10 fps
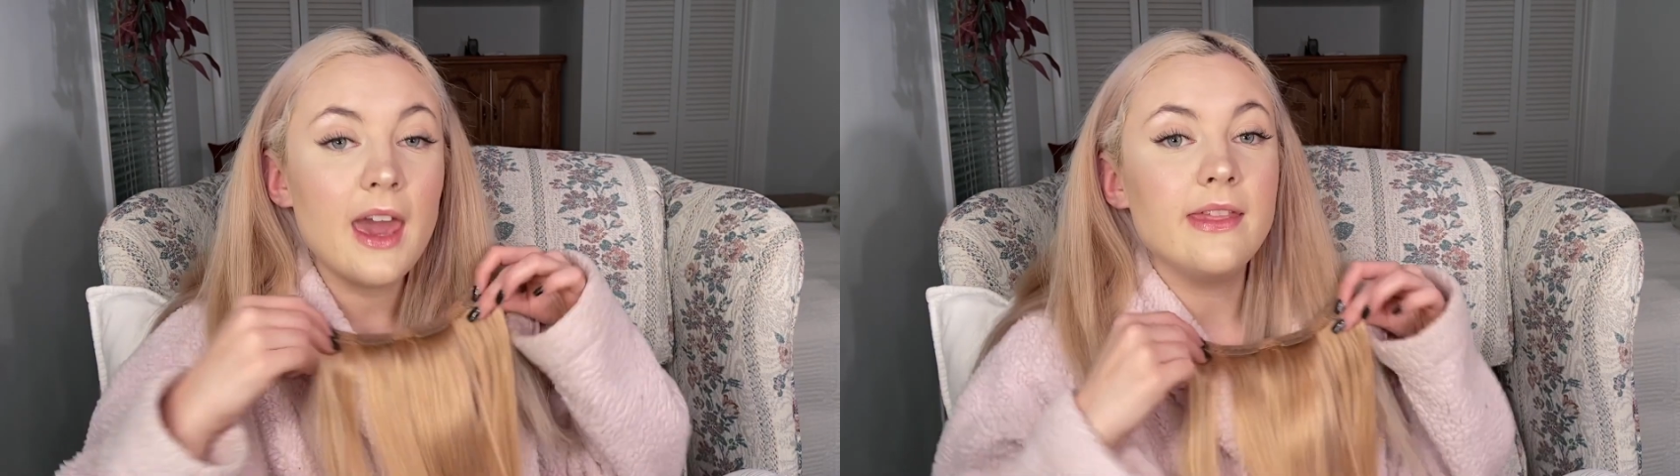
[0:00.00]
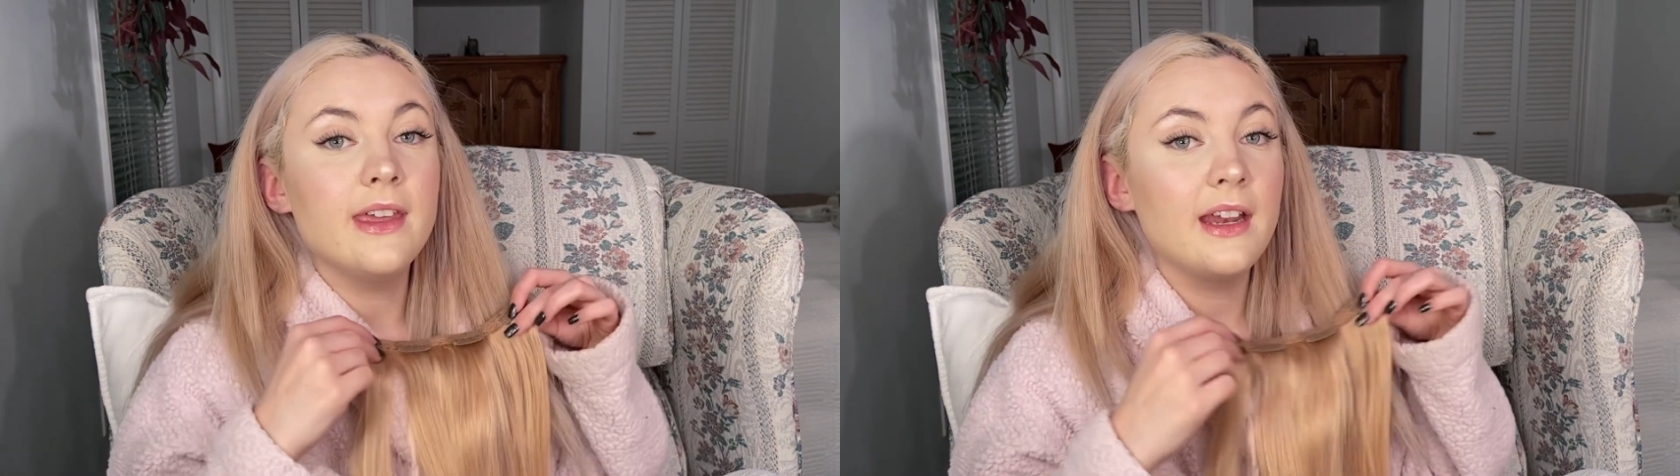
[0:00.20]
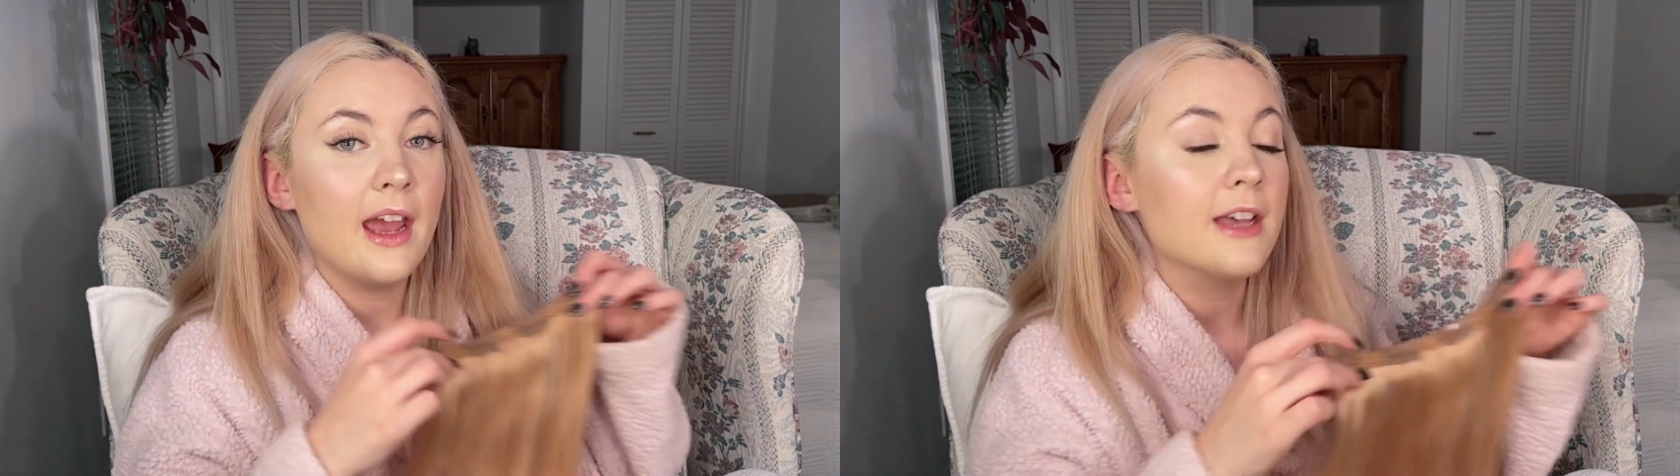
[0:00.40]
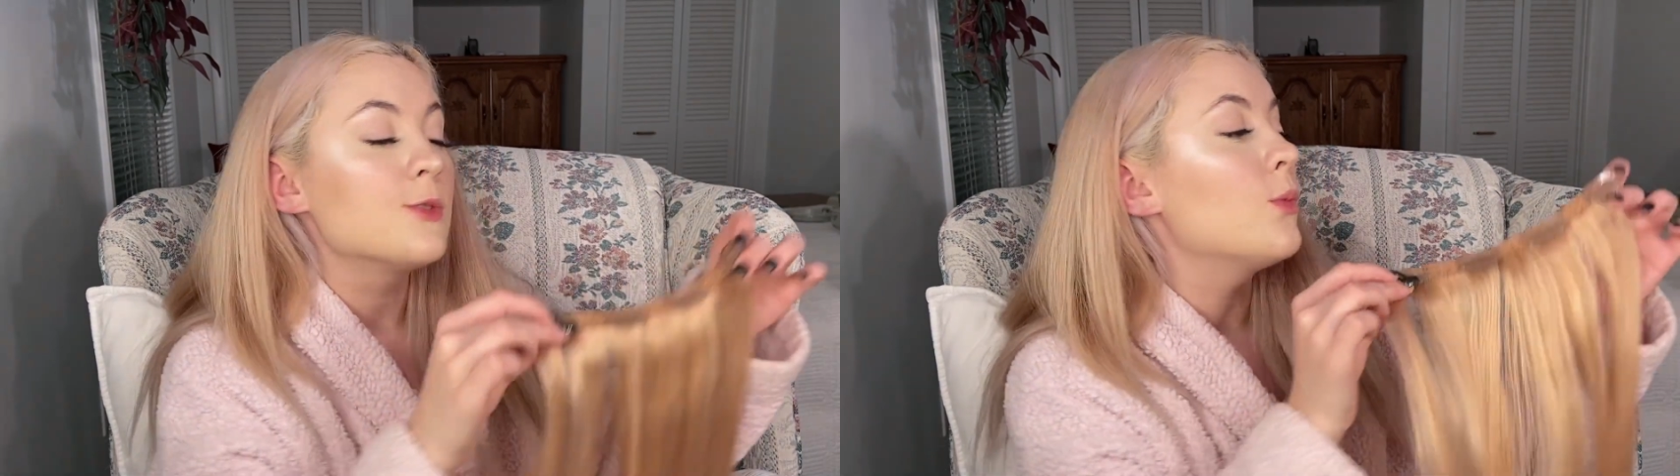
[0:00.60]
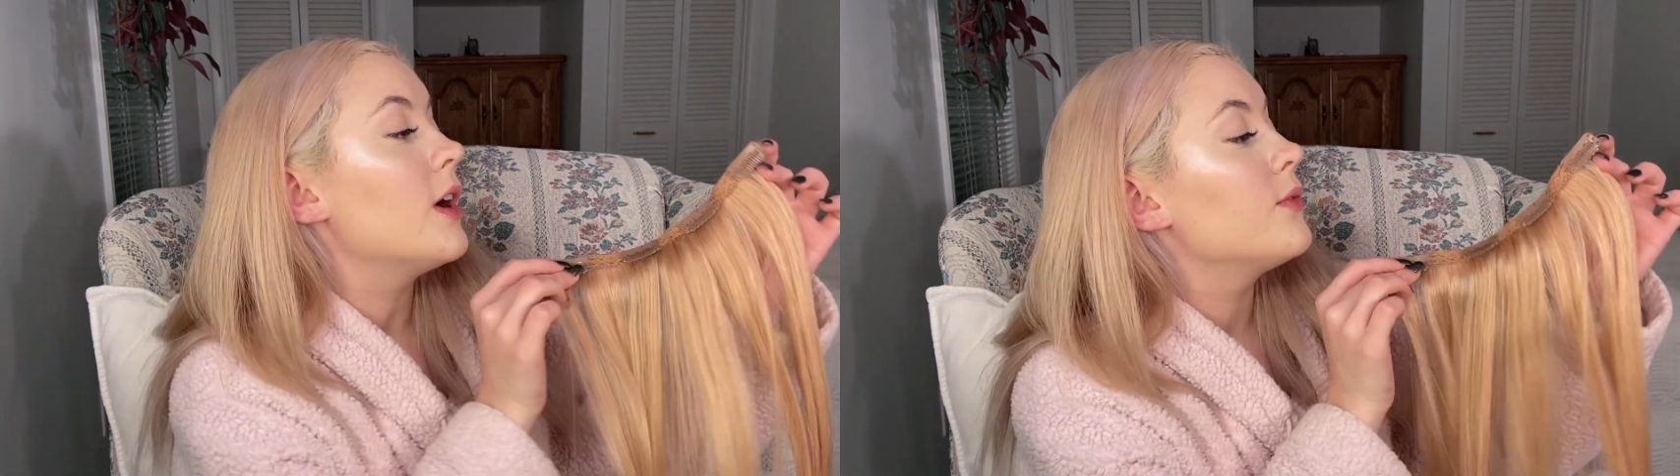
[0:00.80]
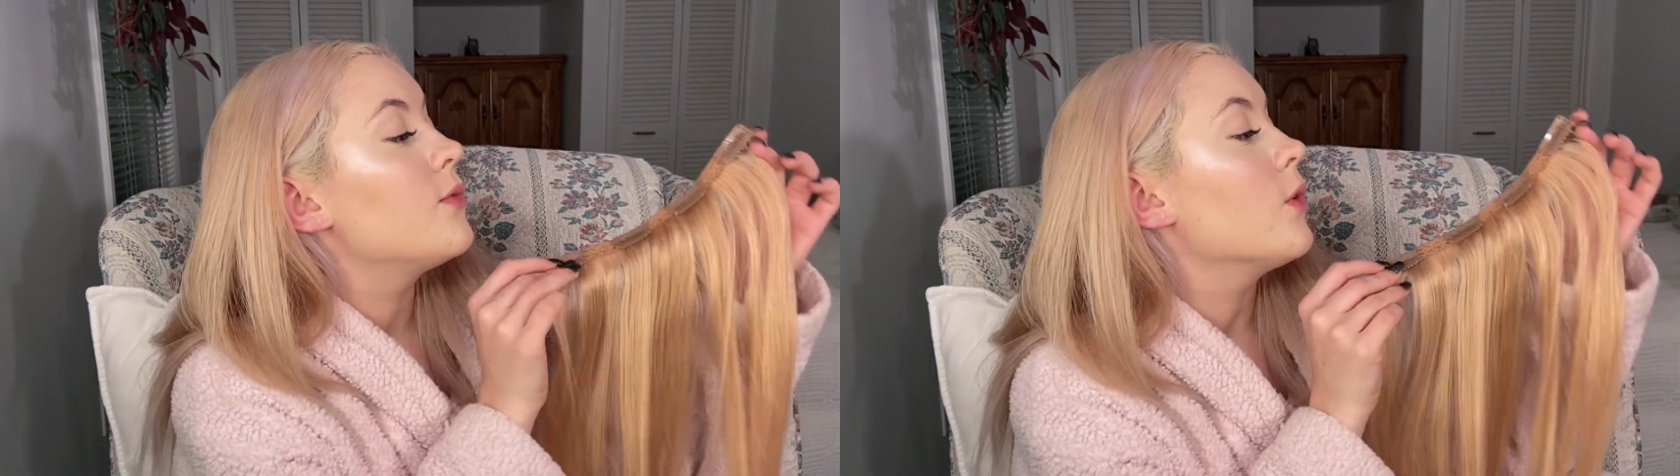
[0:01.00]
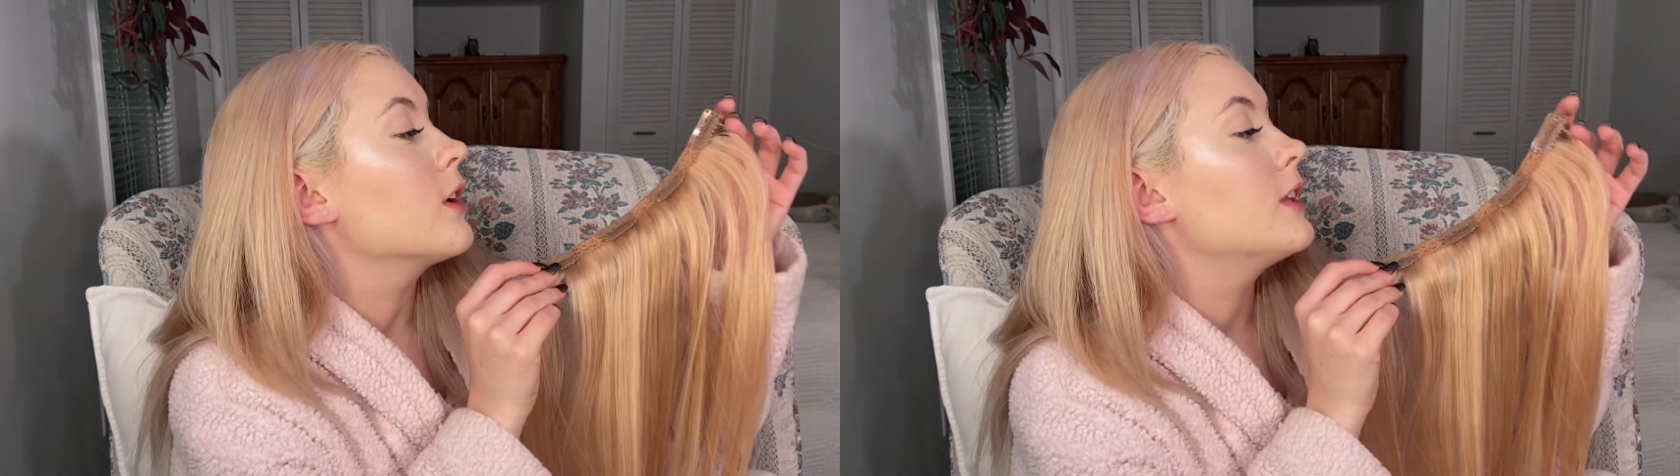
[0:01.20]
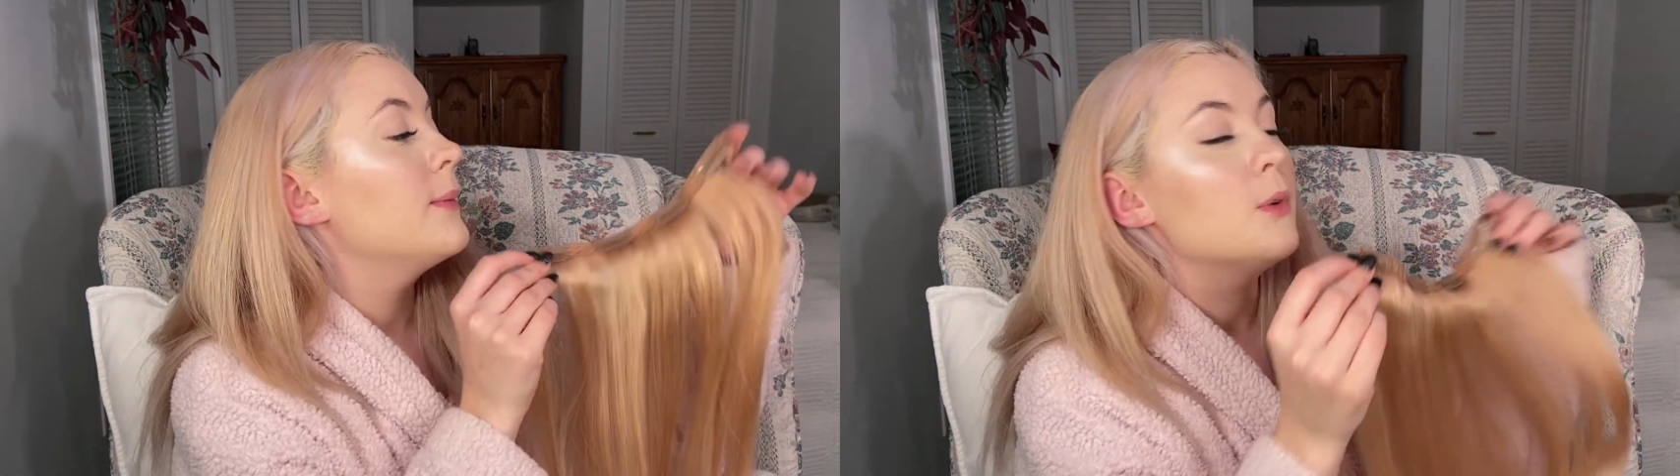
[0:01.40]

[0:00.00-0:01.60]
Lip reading: And then it has one four clip,